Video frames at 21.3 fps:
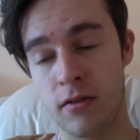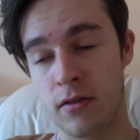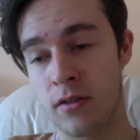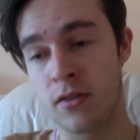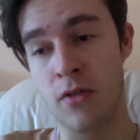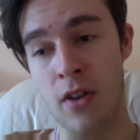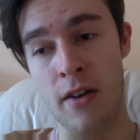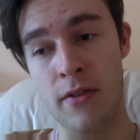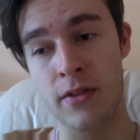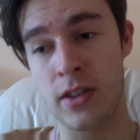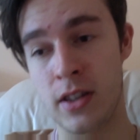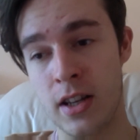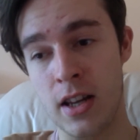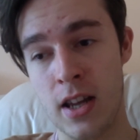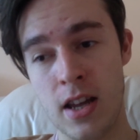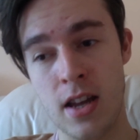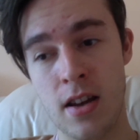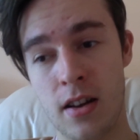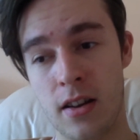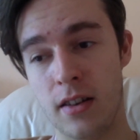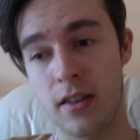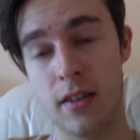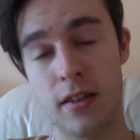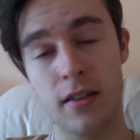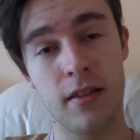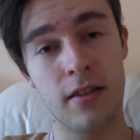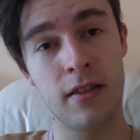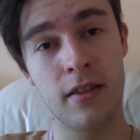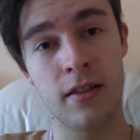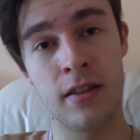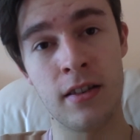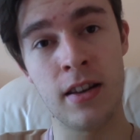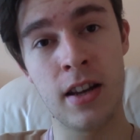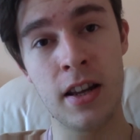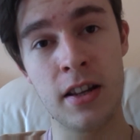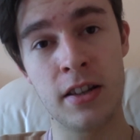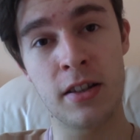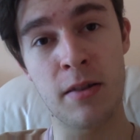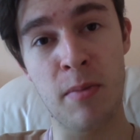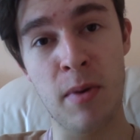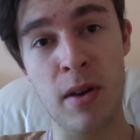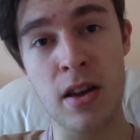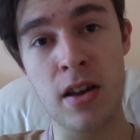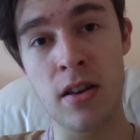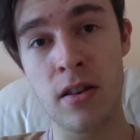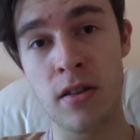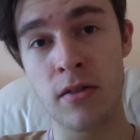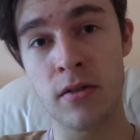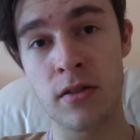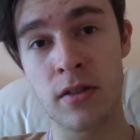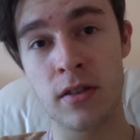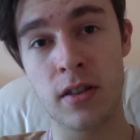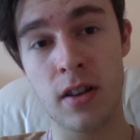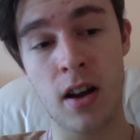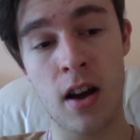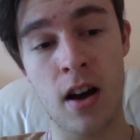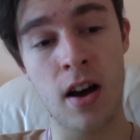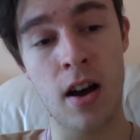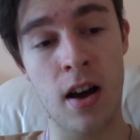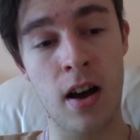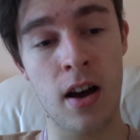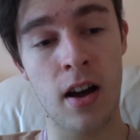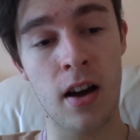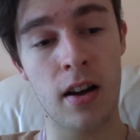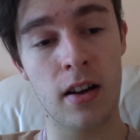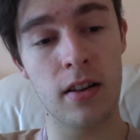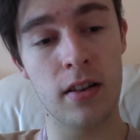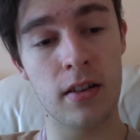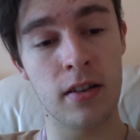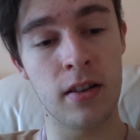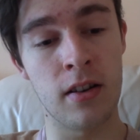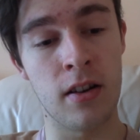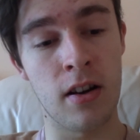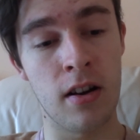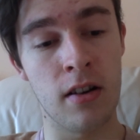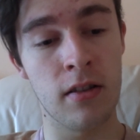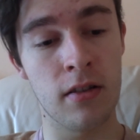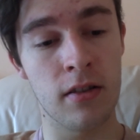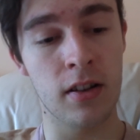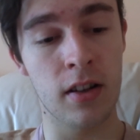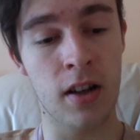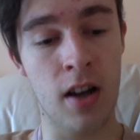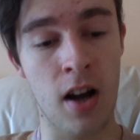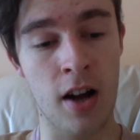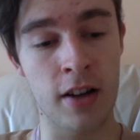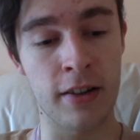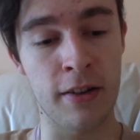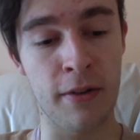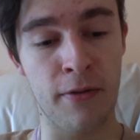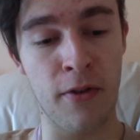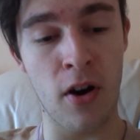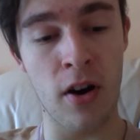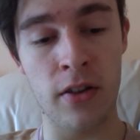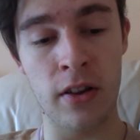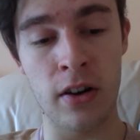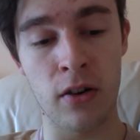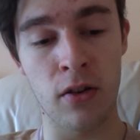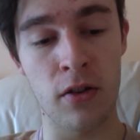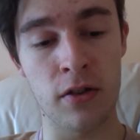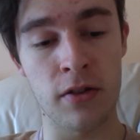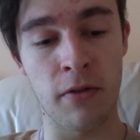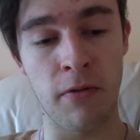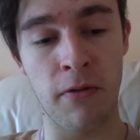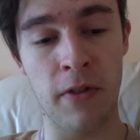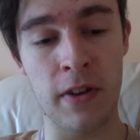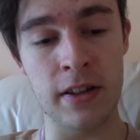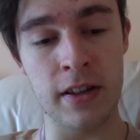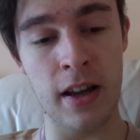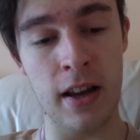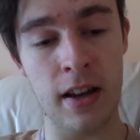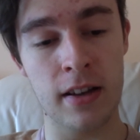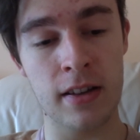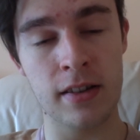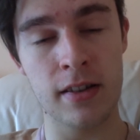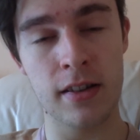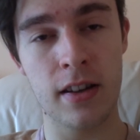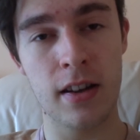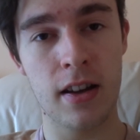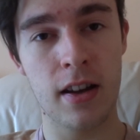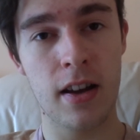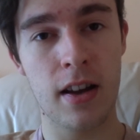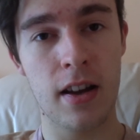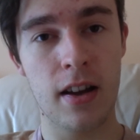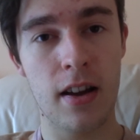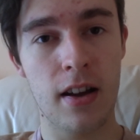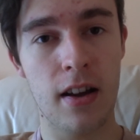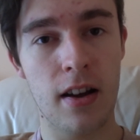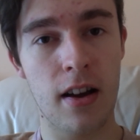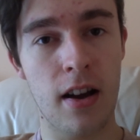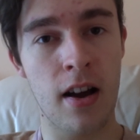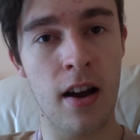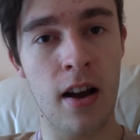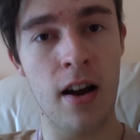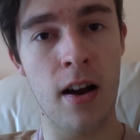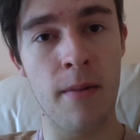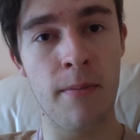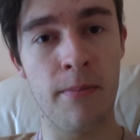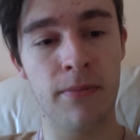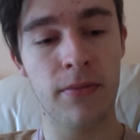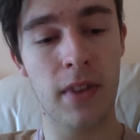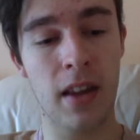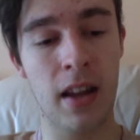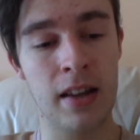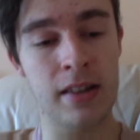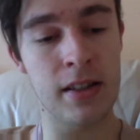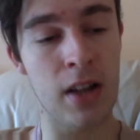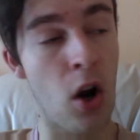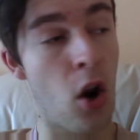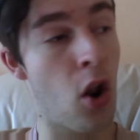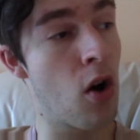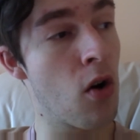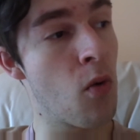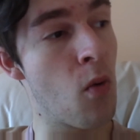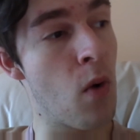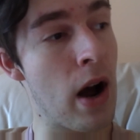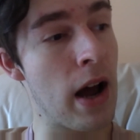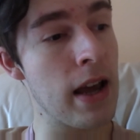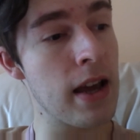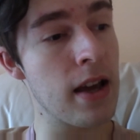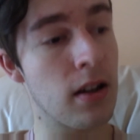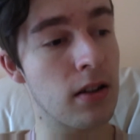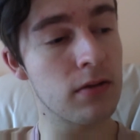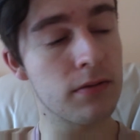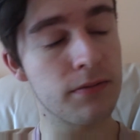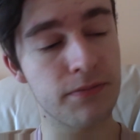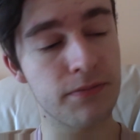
Gravity needs to be used, can't defy the laws of physics. It's a long way.